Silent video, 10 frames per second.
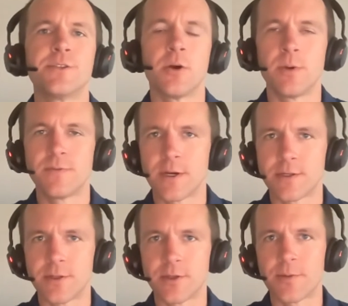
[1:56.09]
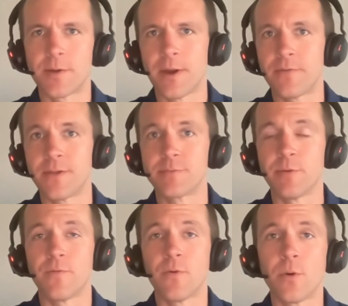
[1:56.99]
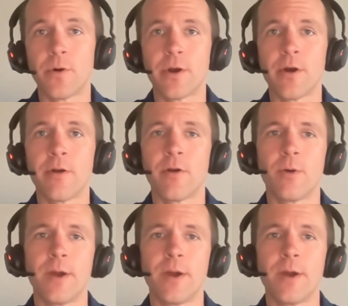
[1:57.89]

So we've talked a little bit about this before on our